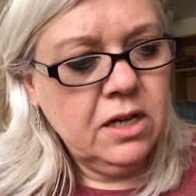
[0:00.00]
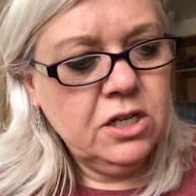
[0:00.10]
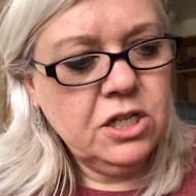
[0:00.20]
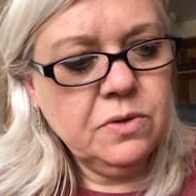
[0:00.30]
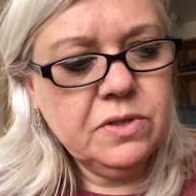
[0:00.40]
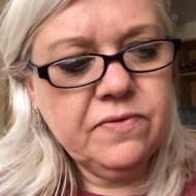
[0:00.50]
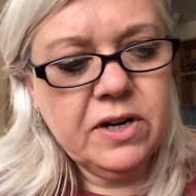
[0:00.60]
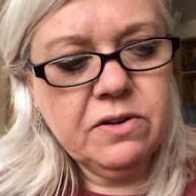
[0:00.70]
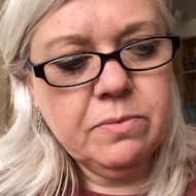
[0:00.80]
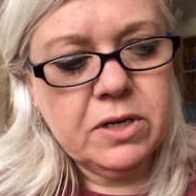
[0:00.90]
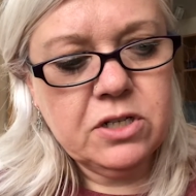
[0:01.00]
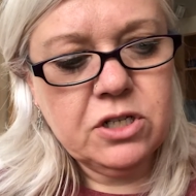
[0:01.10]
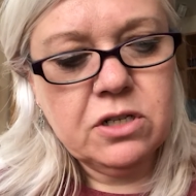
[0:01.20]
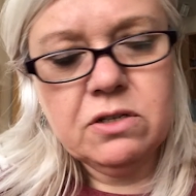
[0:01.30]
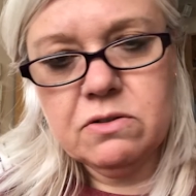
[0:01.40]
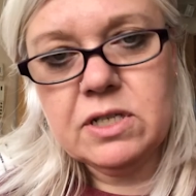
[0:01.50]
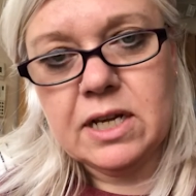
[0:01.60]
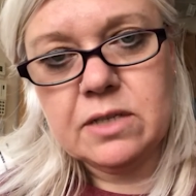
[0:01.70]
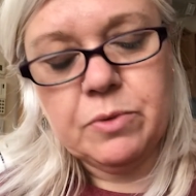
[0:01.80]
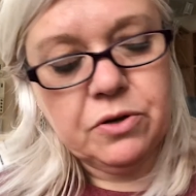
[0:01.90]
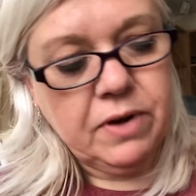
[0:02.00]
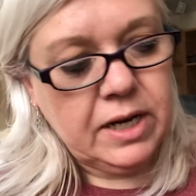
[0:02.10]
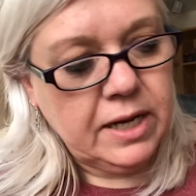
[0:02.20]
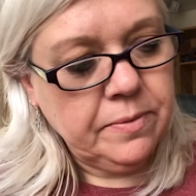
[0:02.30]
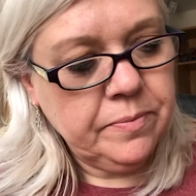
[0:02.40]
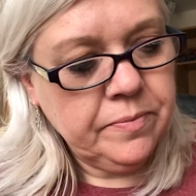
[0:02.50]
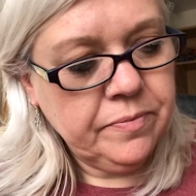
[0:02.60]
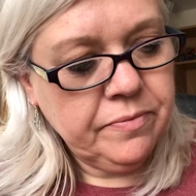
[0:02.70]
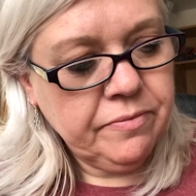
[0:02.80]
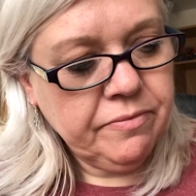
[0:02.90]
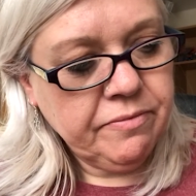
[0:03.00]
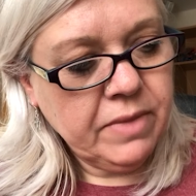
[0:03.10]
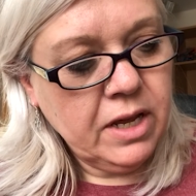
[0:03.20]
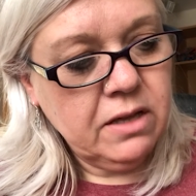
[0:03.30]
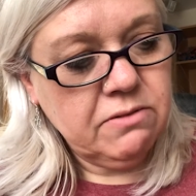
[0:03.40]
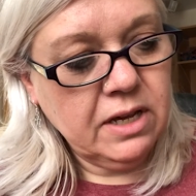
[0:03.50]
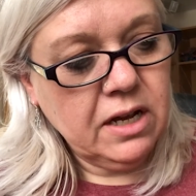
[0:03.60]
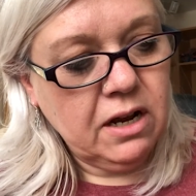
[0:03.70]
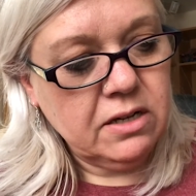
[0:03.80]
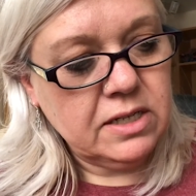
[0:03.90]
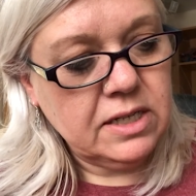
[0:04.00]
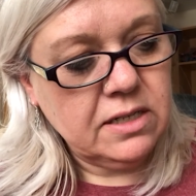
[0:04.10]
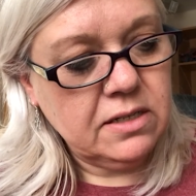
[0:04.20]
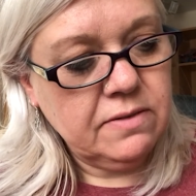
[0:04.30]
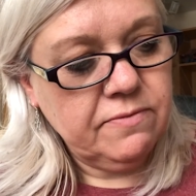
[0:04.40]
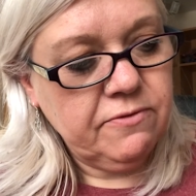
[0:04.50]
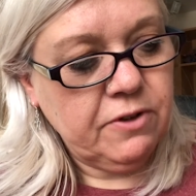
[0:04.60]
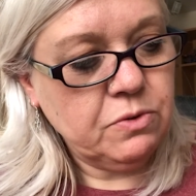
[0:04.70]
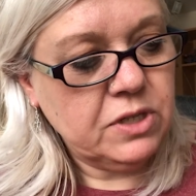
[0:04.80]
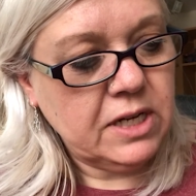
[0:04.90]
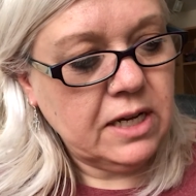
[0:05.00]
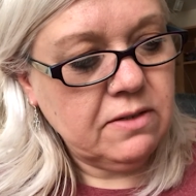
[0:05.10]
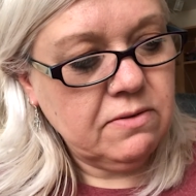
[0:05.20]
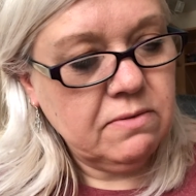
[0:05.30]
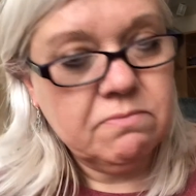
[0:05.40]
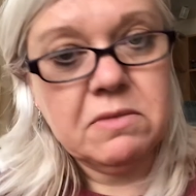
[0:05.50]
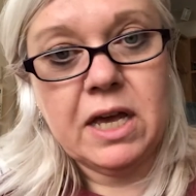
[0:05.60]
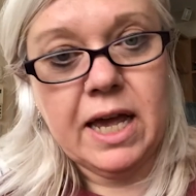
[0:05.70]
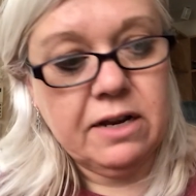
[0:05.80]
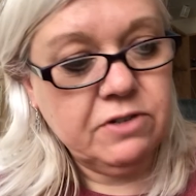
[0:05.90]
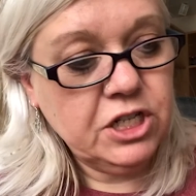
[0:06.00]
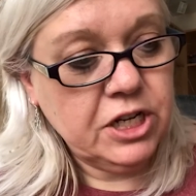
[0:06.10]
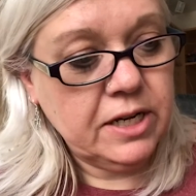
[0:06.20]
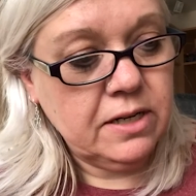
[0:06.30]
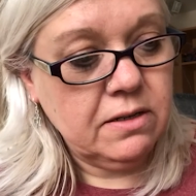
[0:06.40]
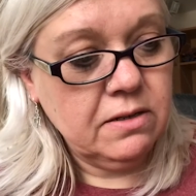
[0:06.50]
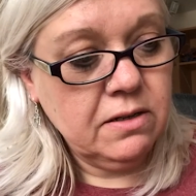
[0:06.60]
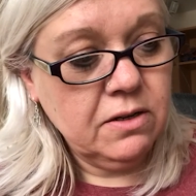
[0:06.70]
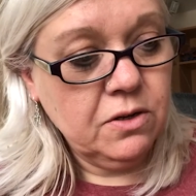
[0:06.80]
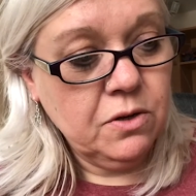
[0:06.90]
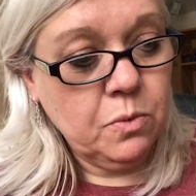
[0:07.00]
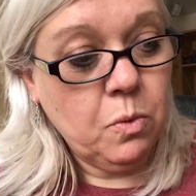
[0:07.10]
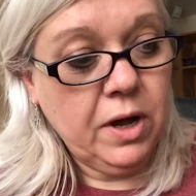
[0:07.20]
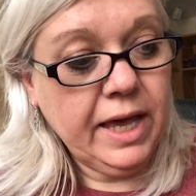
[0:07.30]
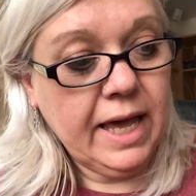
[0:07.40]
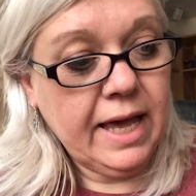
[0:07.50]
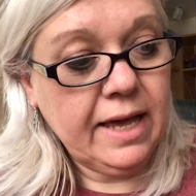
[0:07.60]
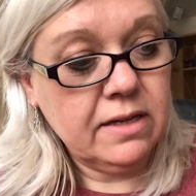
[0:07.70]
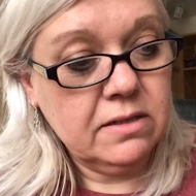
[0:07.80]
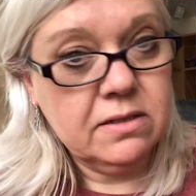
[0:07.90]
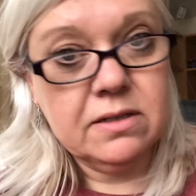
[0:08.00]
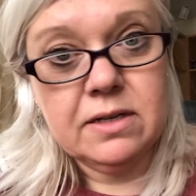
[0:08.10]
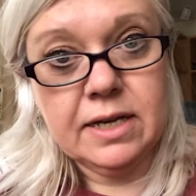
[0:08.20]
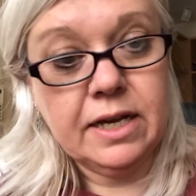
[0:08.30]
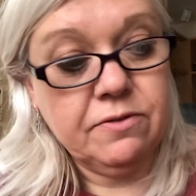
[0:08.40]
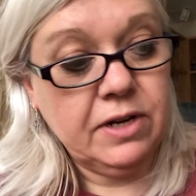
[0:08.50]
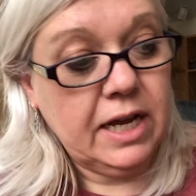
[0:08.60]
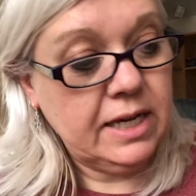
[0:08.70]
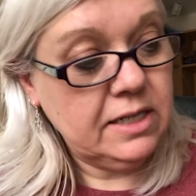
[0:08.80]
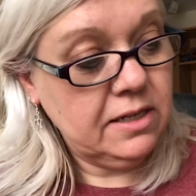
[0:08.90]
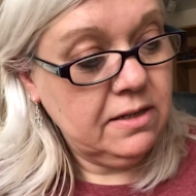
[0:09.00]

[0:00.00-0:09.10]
She was very much your textbook Granny. Thick glasses, false teeth, a hairy chin, white hair, hearing aid,